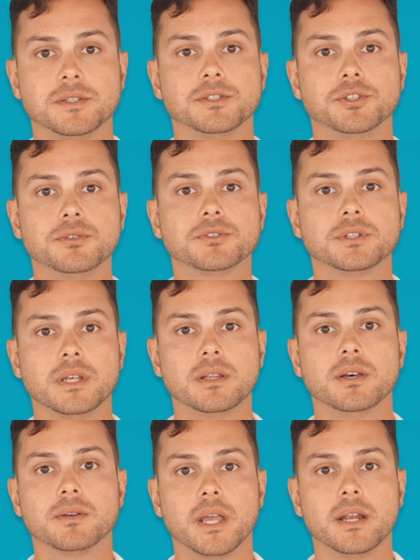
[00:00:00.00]
is usually
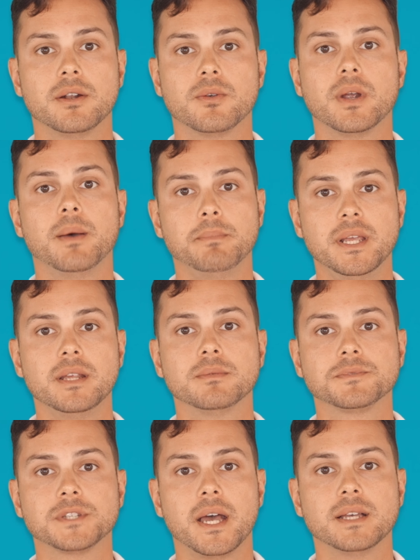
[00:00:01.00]
located around
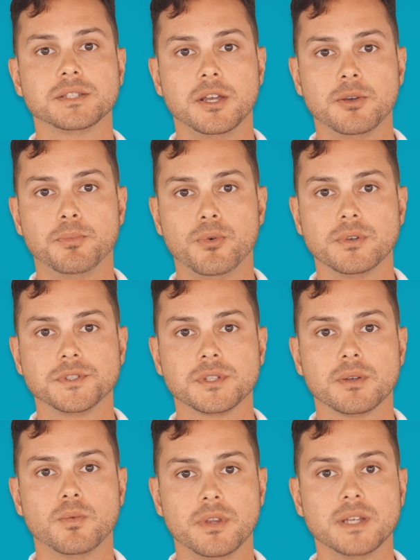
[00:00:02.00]
medium-sized airports
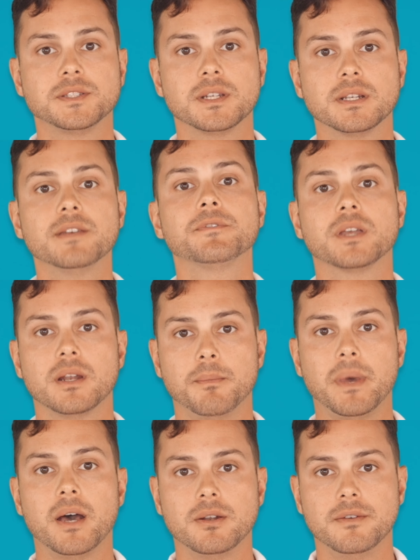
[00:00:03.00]
with a significant
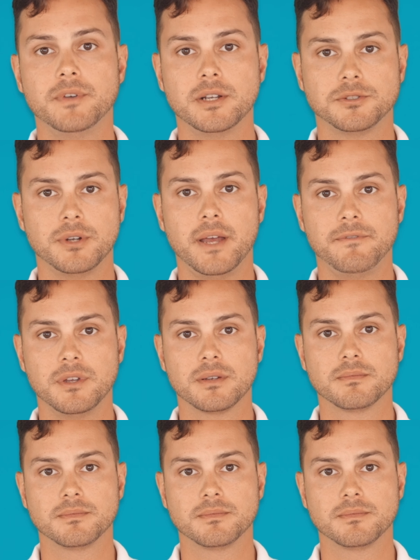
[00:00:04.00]
amount of air traffic.